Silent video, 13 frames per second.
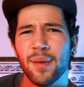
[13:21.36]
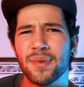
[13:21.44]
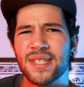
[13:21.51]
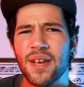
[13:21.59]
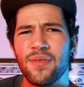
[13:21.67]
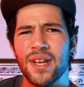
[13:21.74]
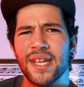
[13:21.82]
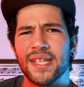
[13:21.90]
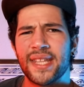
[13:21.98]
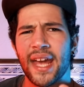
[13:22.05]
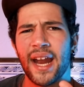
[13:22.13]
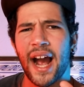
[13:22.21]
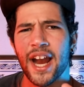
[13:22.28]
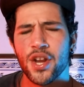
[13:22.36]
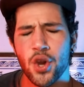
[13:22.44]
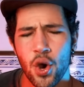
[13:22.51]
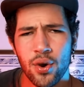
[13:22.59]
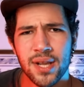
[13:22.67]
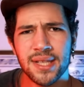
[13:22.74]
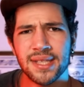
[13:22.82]
number seven is that I
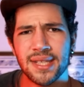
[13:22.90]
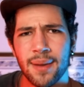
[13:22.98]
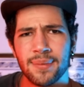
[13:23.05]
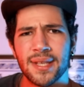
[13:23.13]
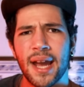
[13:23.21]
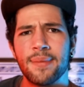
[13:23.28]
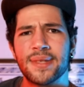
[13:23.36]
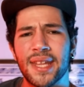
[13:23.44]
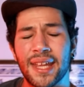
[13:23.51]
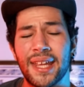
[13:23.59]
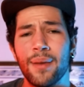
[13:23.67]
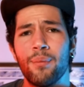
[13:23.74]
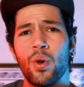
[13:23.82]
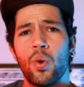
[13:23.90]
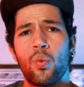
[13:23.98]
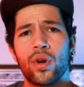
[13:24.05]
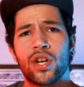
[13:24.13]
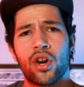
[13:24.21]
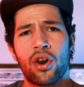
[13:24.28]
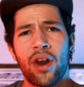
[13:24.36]
noticed sometimes the gimbal
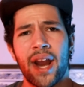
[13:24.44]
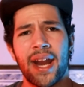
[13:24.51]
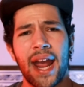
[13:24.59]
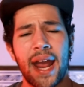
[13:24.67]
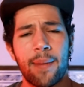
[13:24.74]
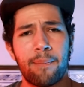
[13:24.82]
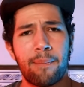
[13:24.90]
would create a